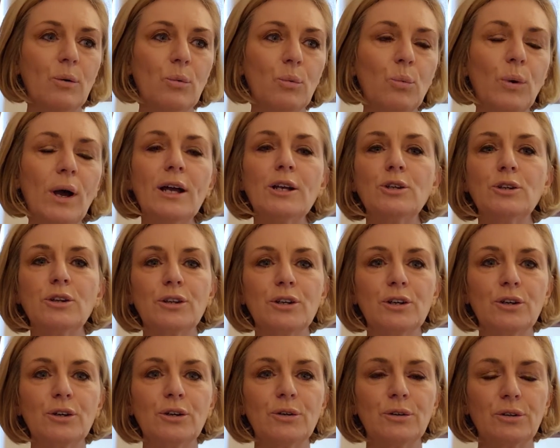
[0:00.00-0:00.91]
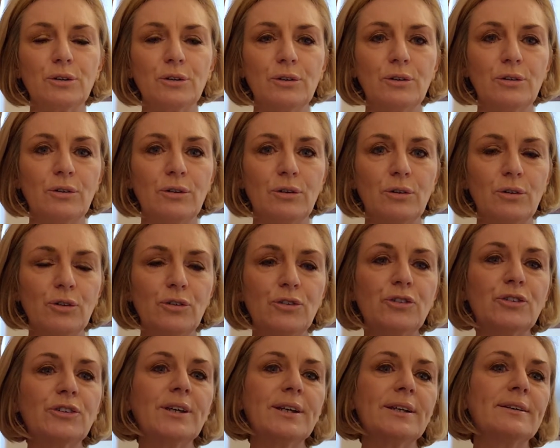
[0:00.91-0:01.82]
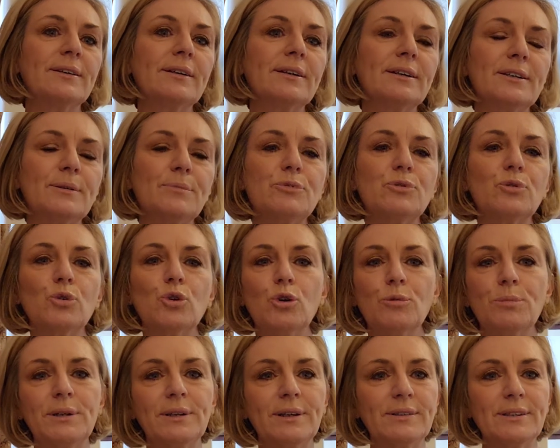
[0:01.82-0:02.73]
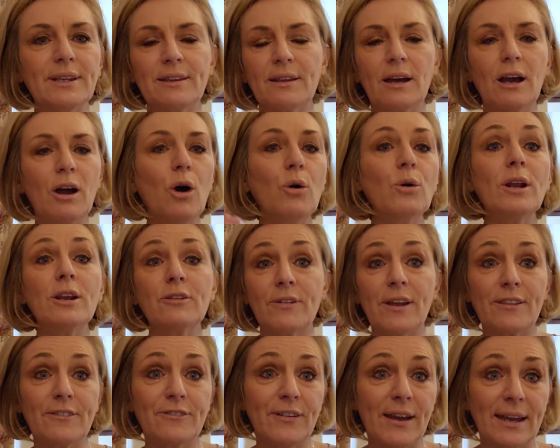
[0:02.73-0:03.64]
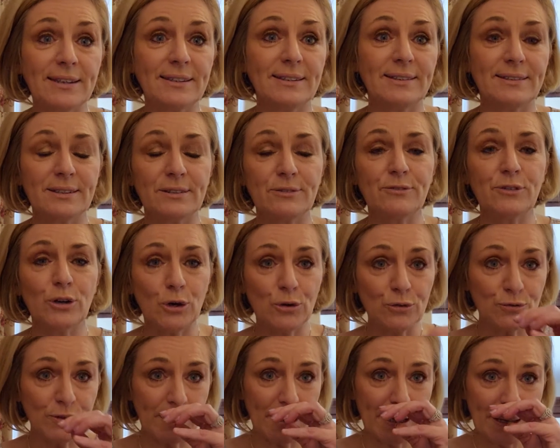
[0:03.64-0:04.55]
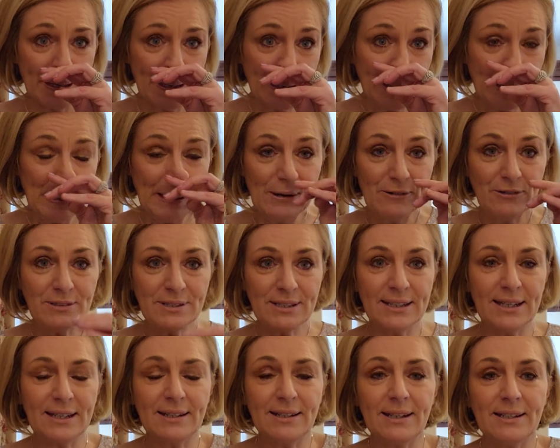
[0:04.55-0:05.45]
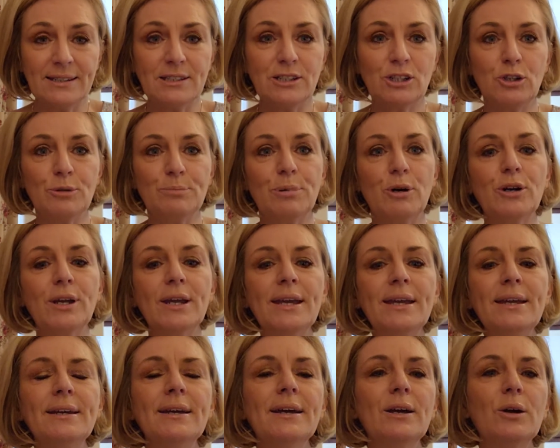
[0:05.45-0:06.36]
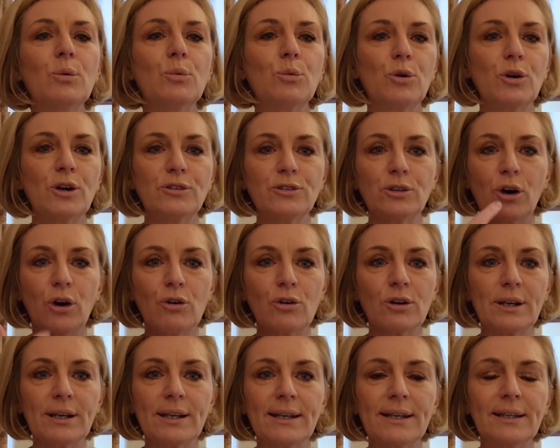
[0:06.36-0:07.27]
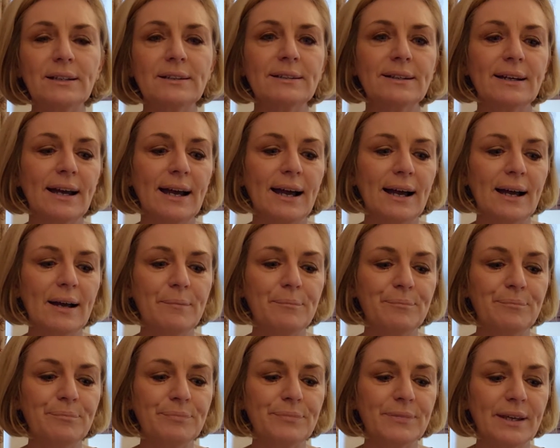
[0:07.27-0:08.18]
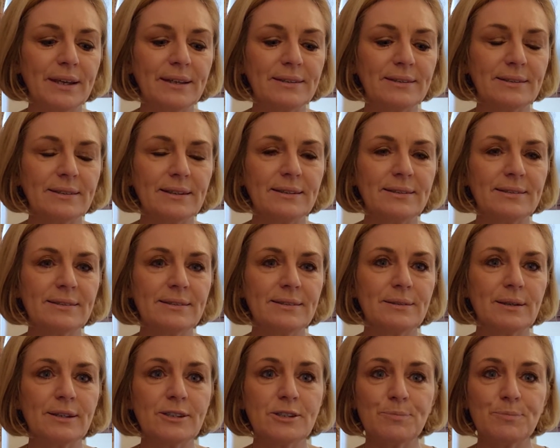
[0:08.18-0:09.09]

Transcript: well your skin can absorb, and there's a whole lot of other factors involved there to get it into your body. Whereas orally, it's